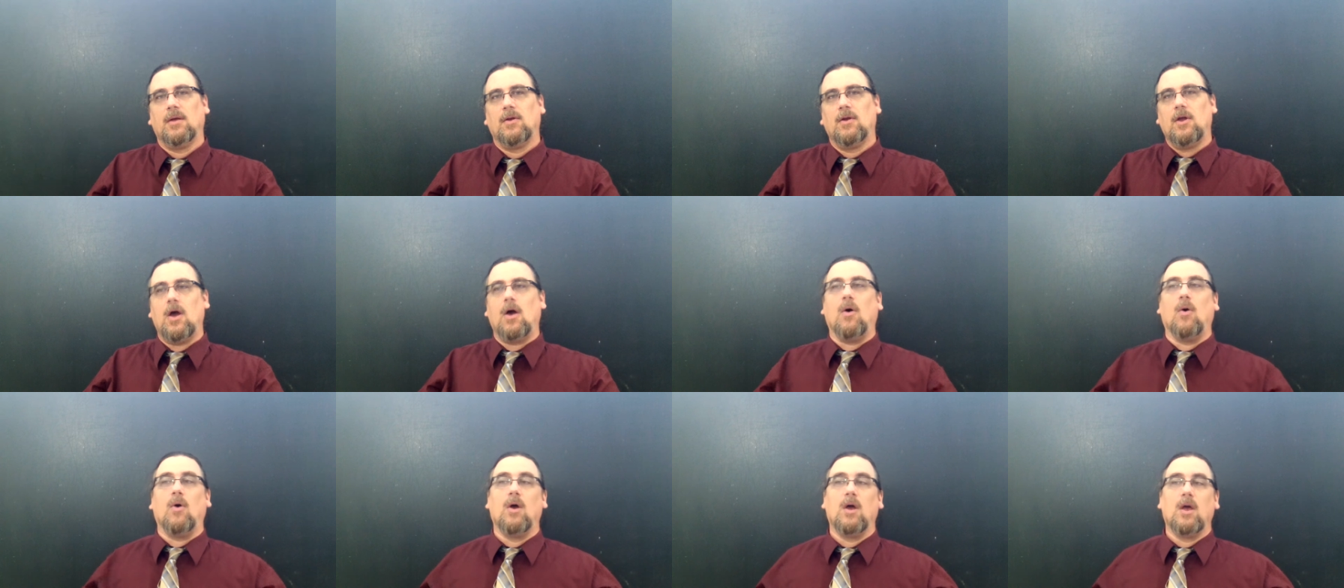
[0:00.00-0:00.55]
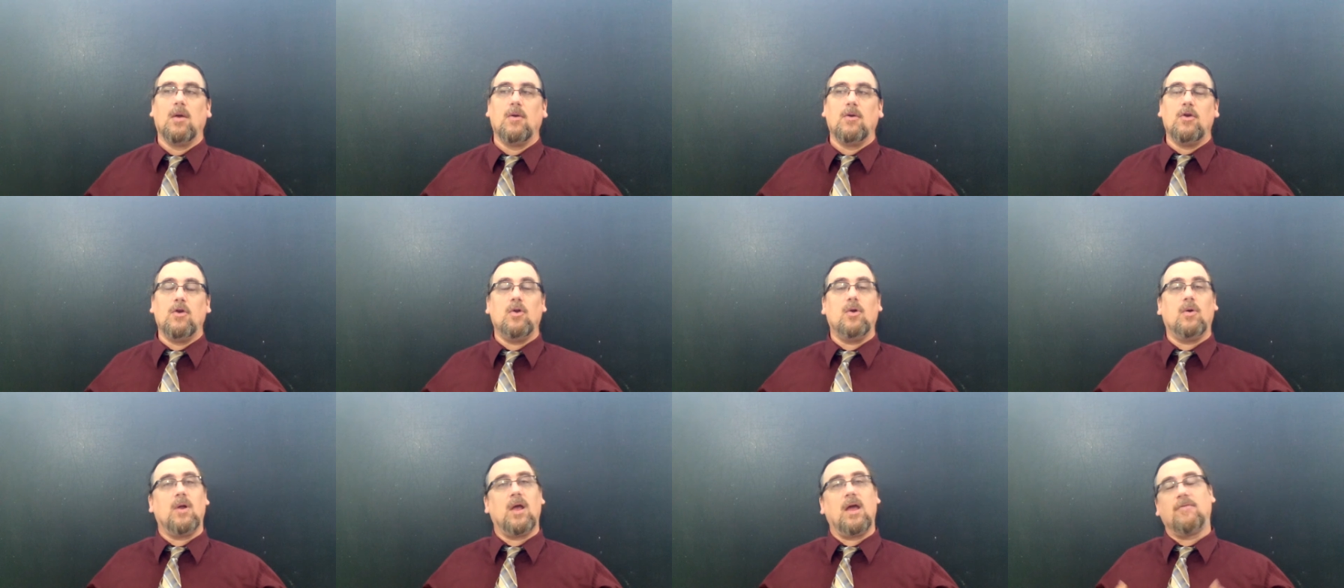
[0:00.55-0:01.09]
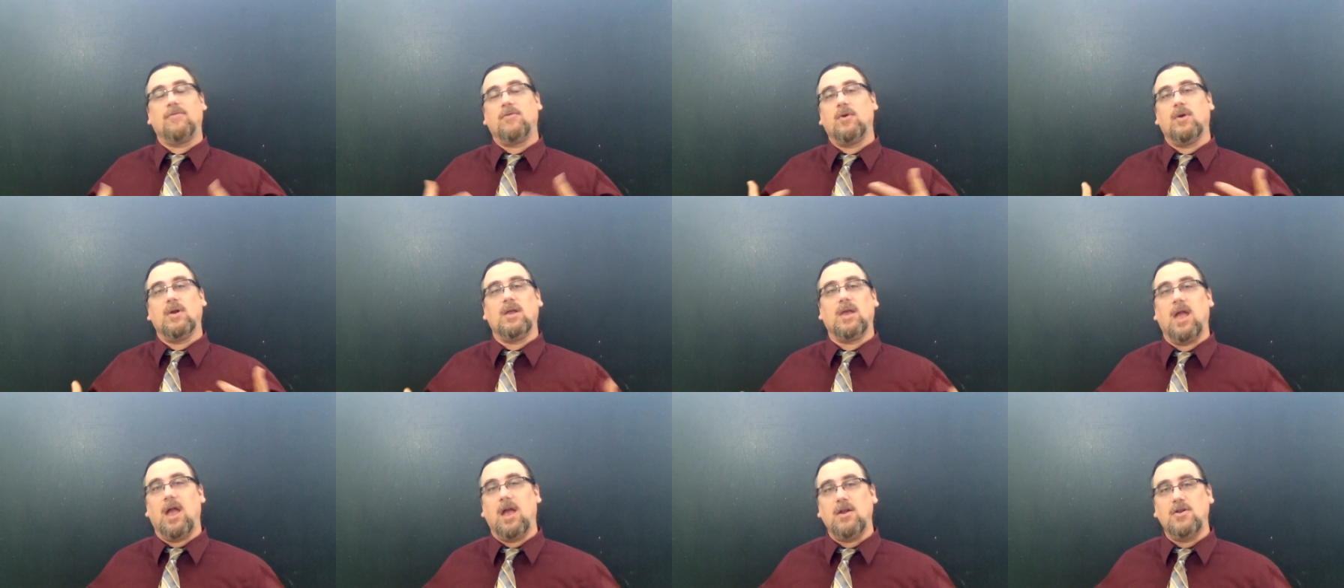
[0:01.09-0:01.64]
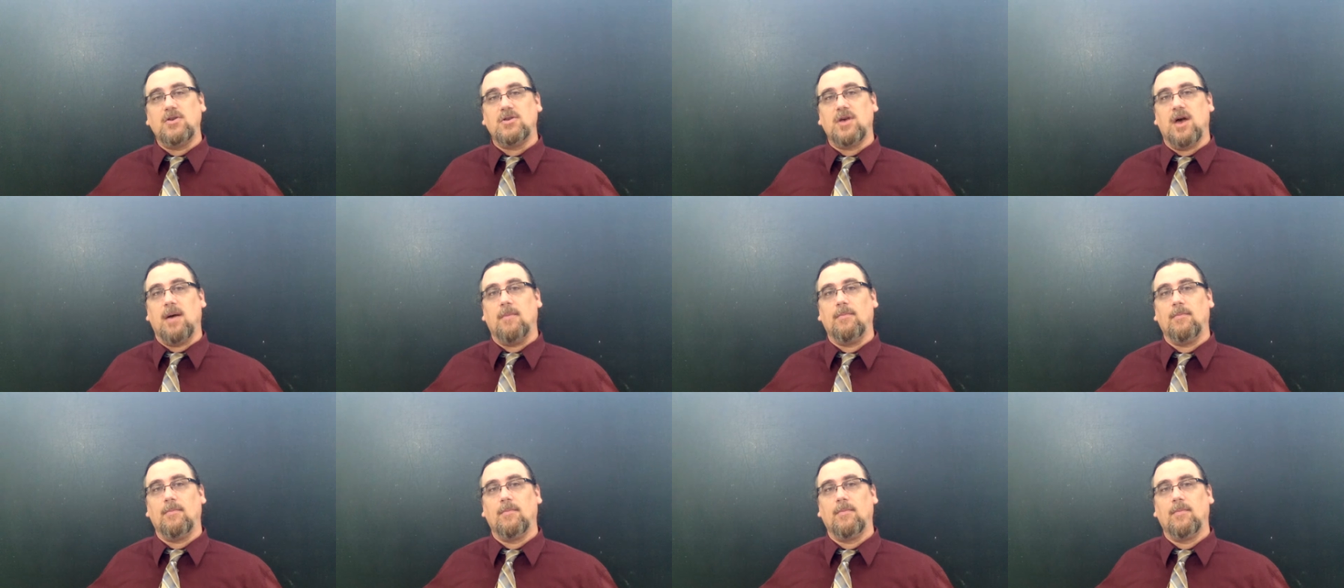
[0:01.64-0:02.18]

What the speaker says: No, you don't have to engage them.